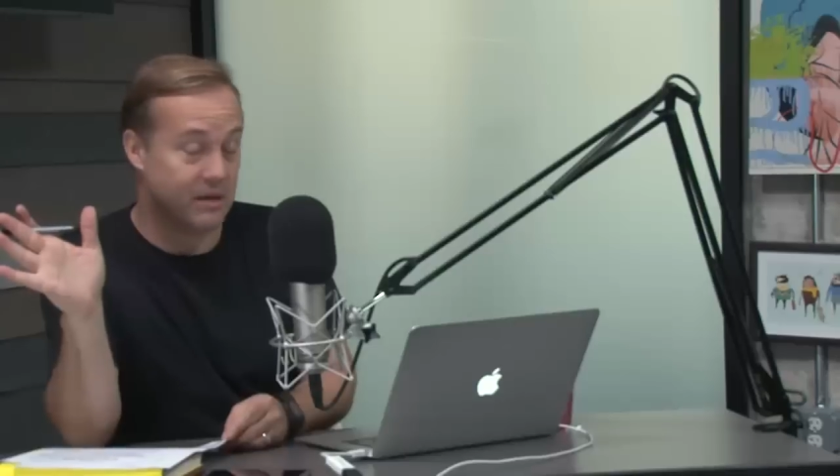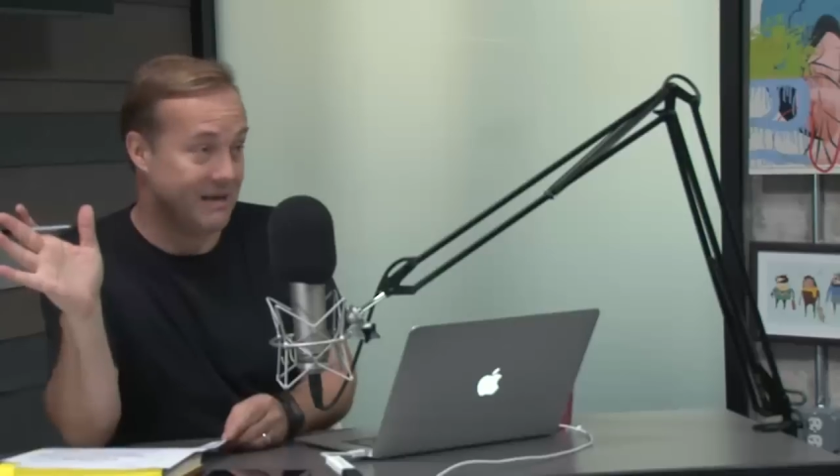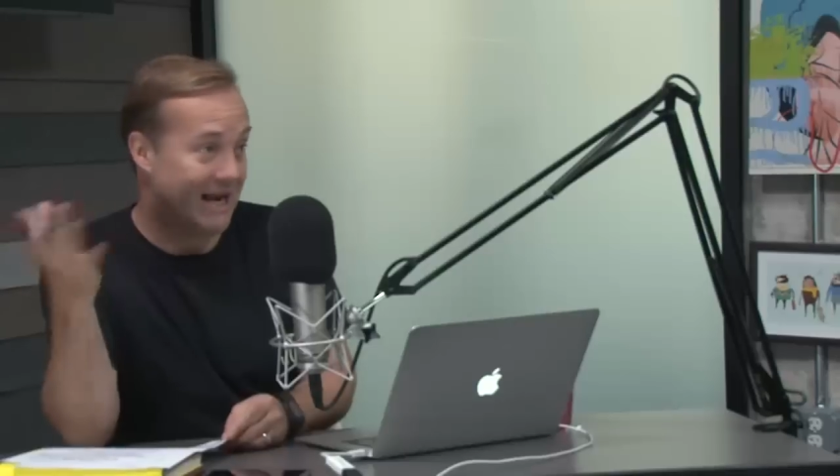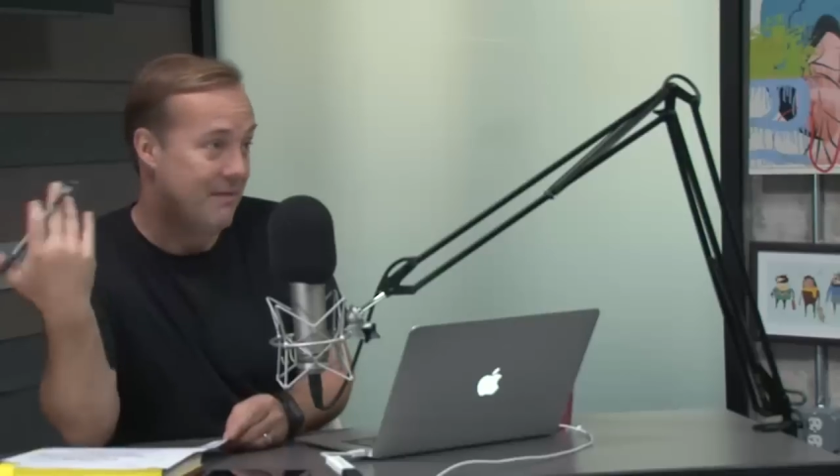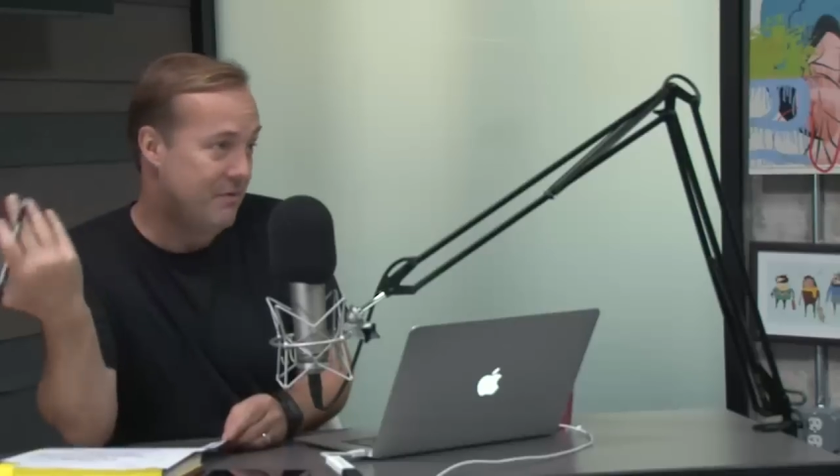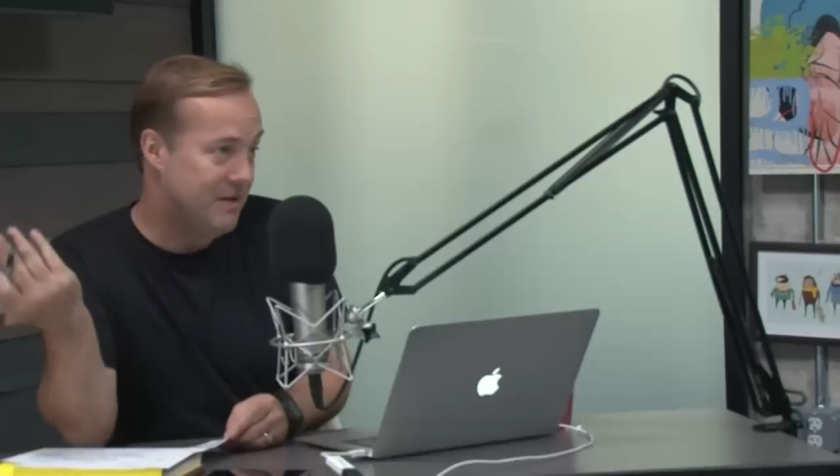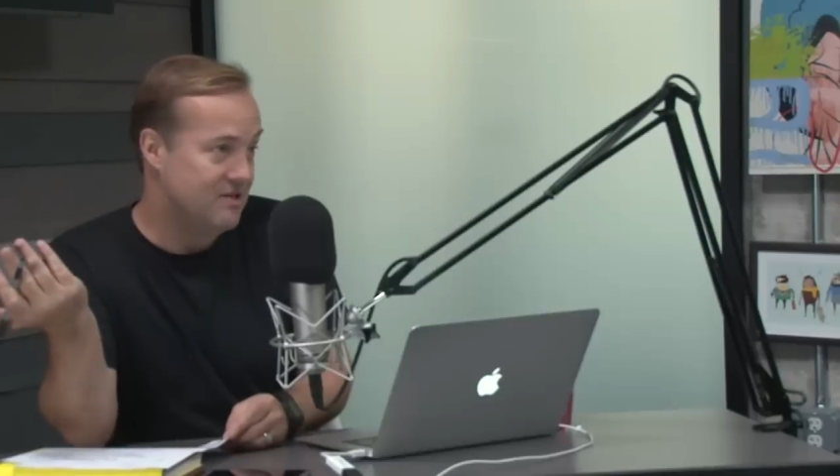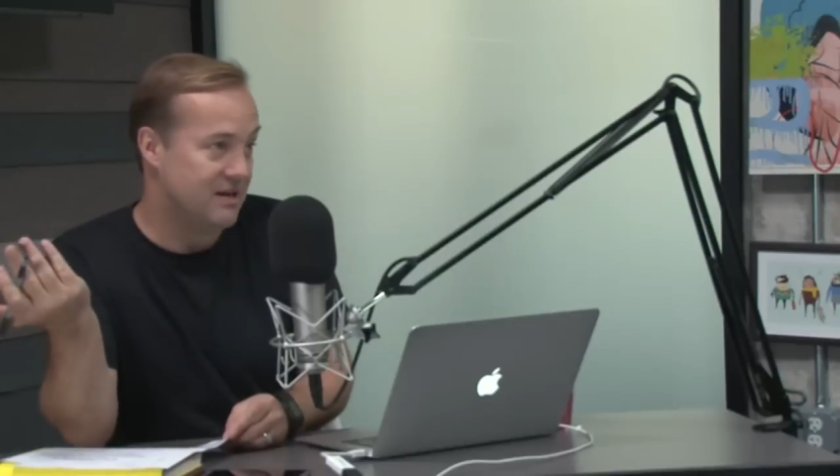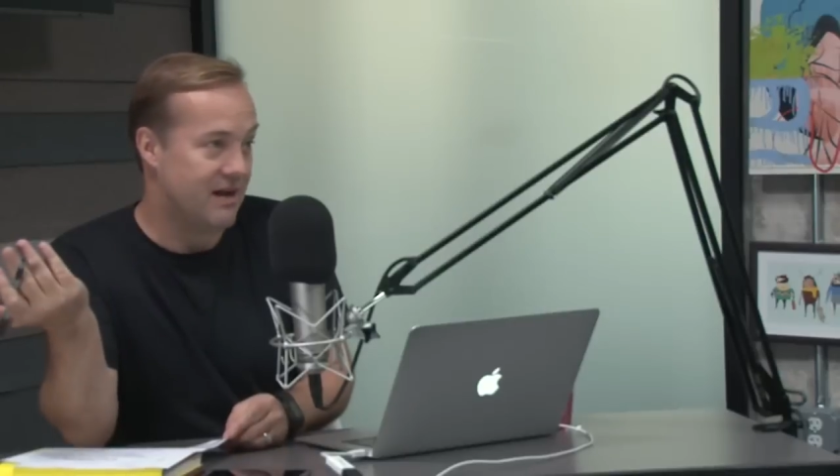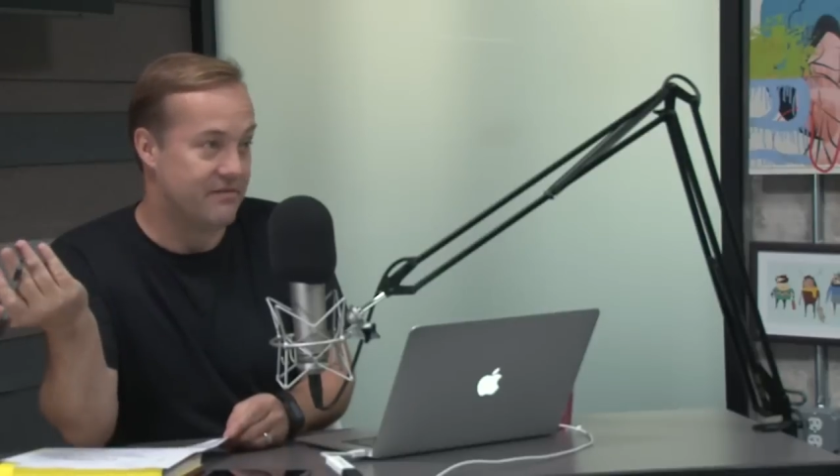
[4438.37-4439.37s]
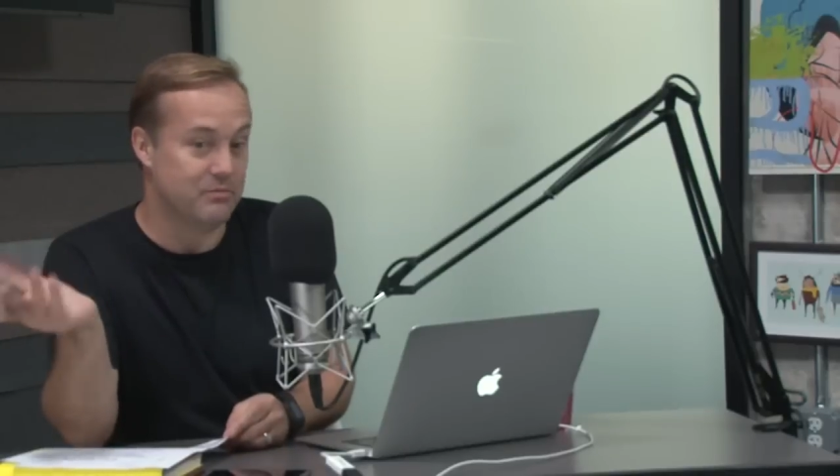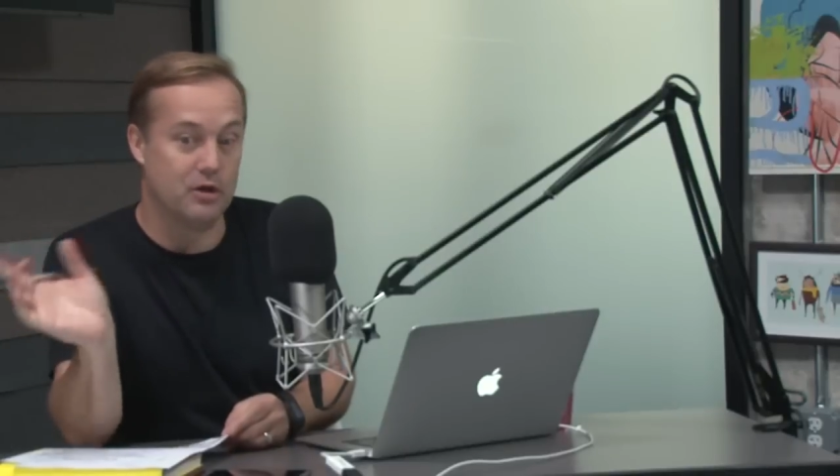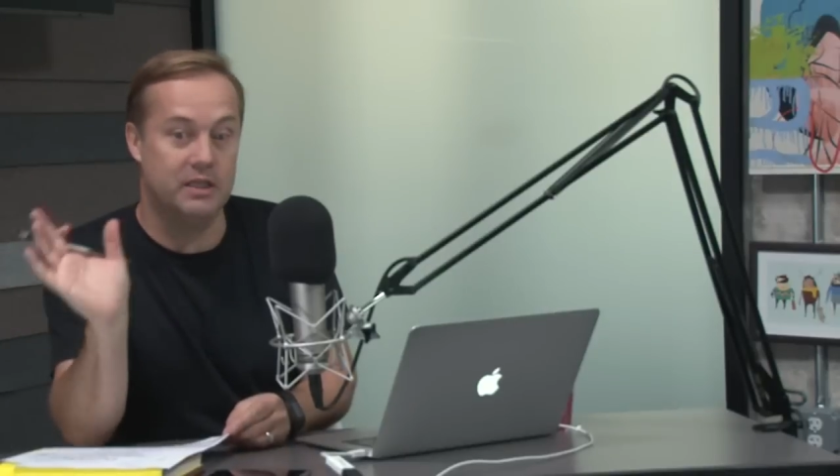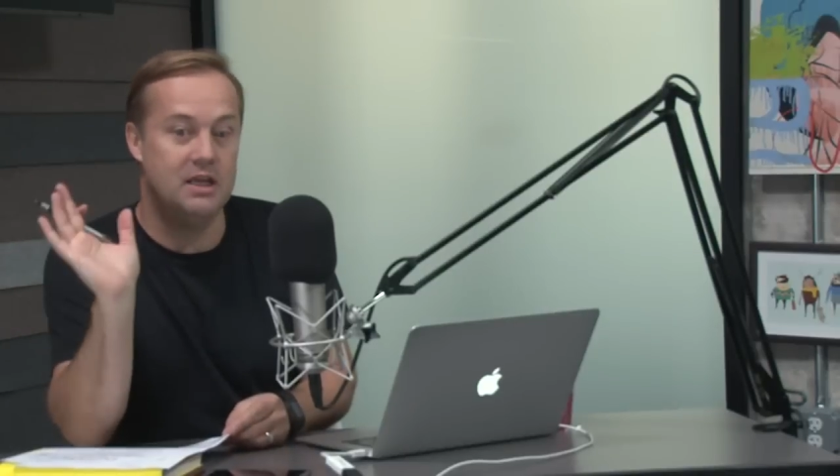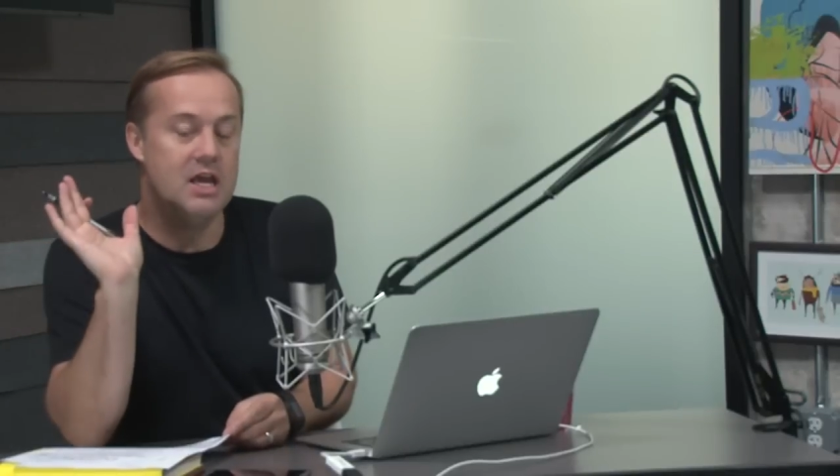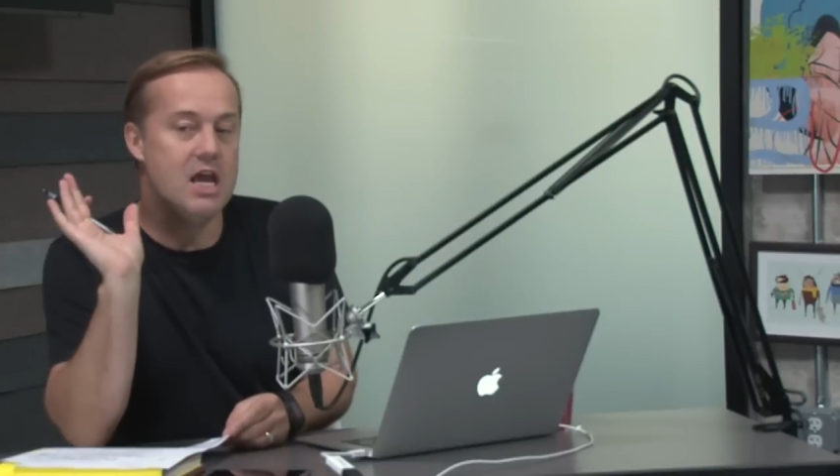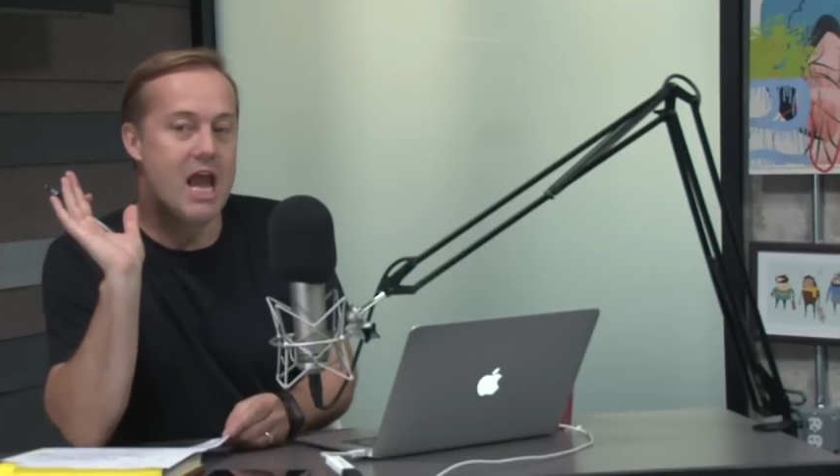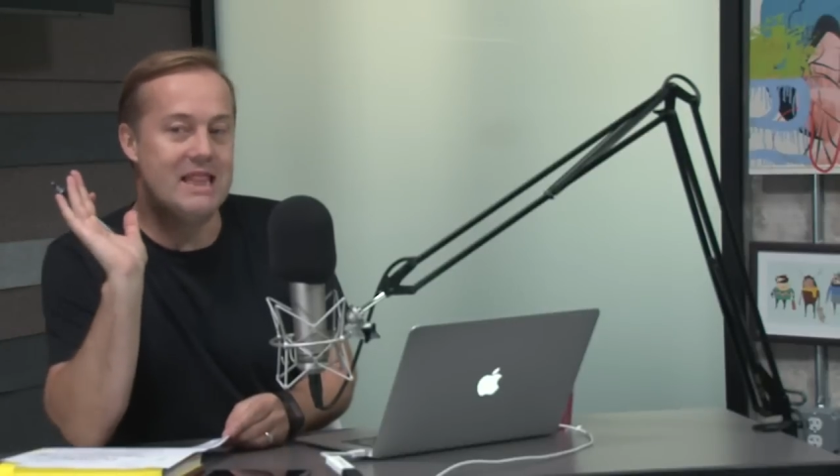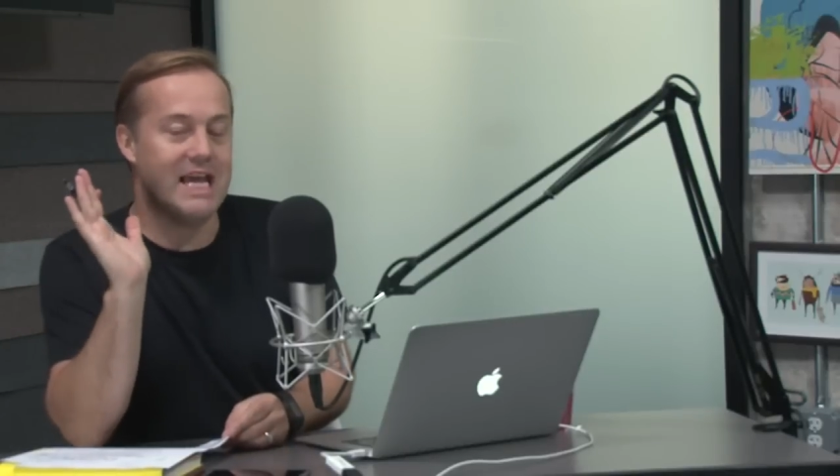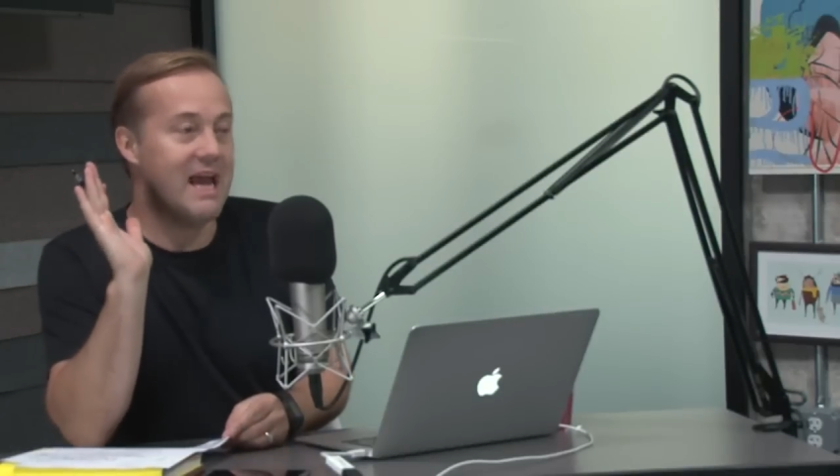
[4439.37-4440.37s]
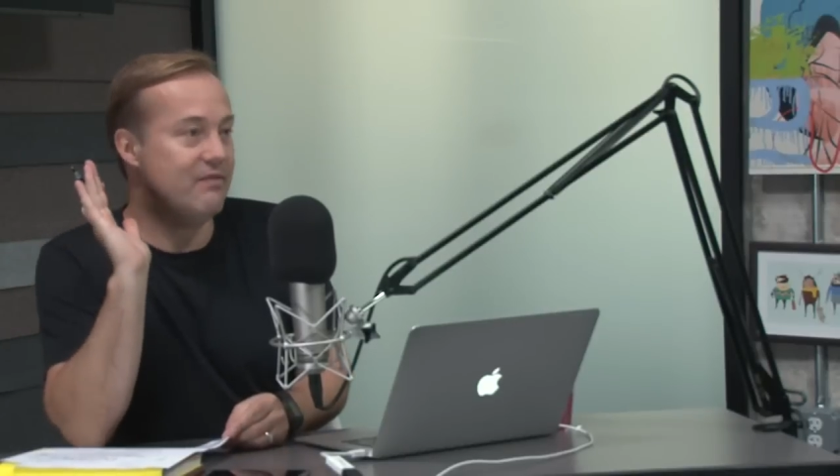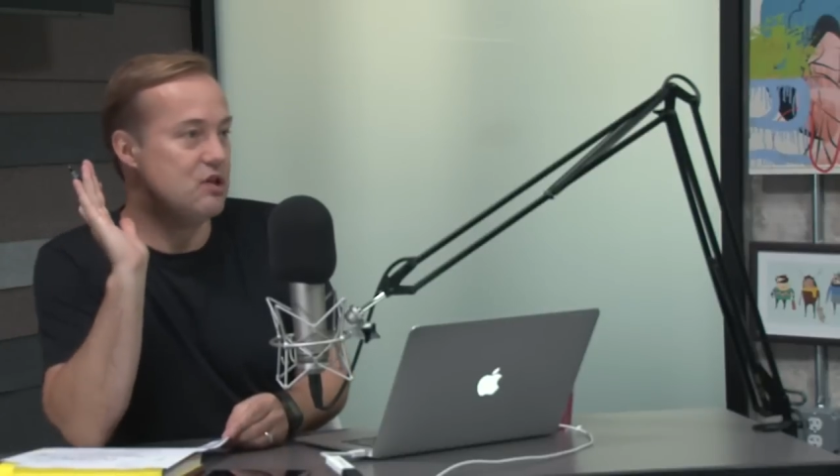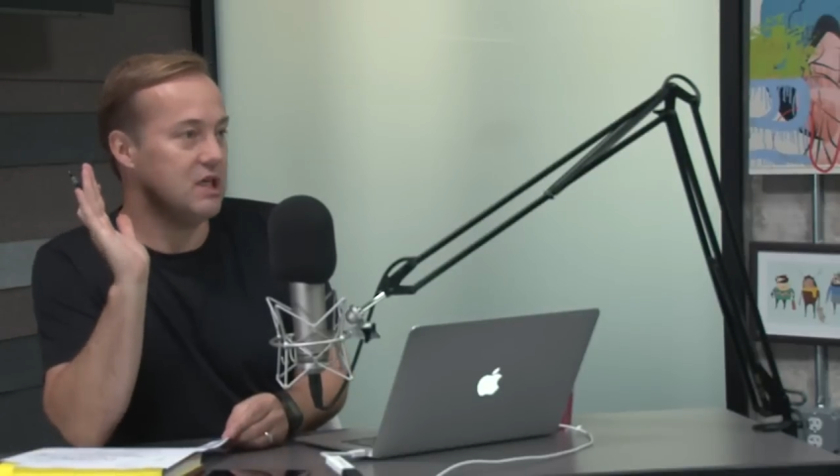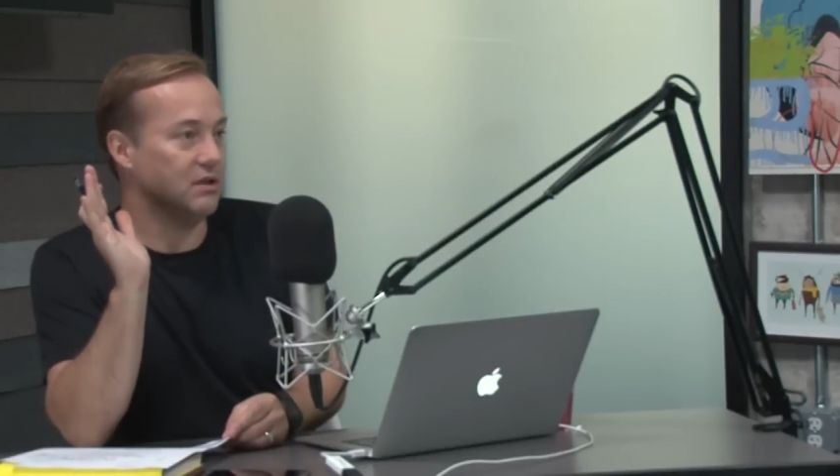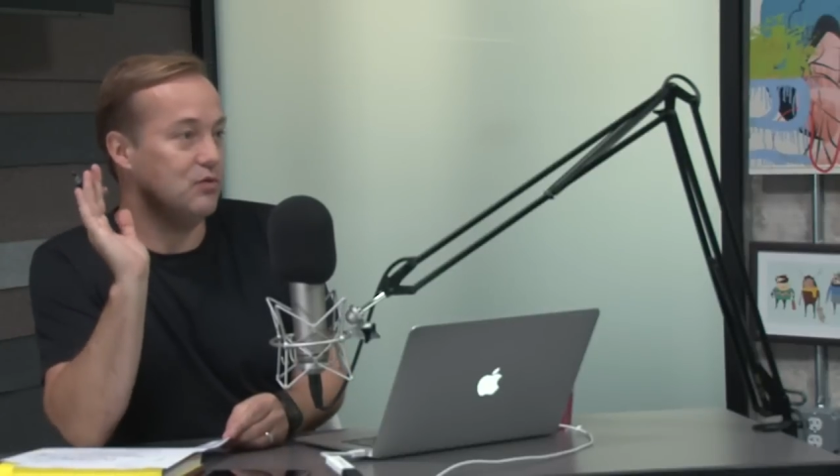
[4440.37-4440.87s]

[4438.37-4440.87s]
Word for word: I mean, and I'm a pizza guy from Brooklyn, and they have a St.